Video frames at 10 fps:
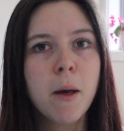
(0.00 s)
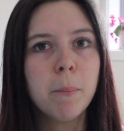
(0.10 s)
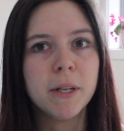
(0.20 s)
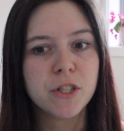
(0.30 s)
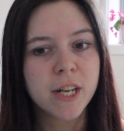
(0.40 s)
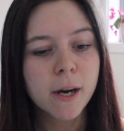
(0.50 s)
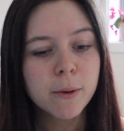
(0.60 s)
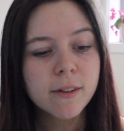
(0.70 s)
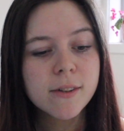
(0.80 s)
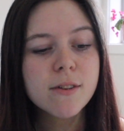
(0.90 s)
But
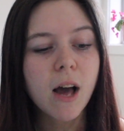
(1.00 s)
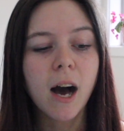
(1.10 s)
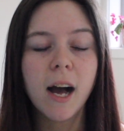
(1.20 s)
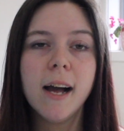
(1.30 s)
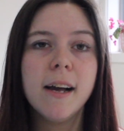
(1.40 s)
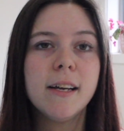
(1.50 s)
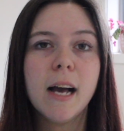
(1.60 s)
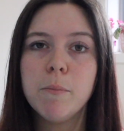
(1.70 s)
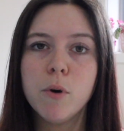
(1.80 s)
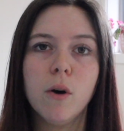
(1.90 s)
showers, I
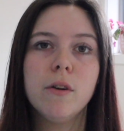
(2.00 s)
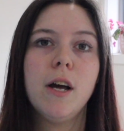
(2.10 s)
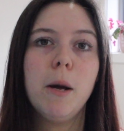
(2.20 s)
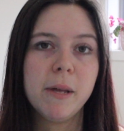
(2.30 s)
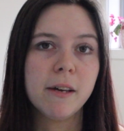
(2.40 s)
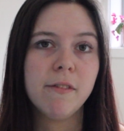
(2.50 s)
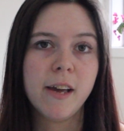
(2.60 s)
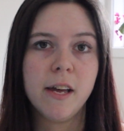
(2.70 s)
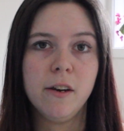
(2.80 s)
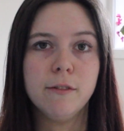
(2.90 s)
am not a big
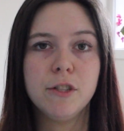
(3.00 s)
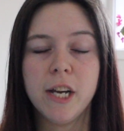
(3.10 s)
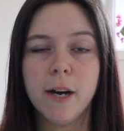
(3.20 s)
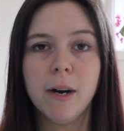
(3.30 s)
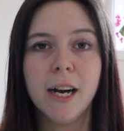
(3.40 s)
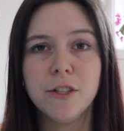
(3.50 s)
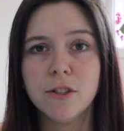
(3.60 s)
fan of a shower.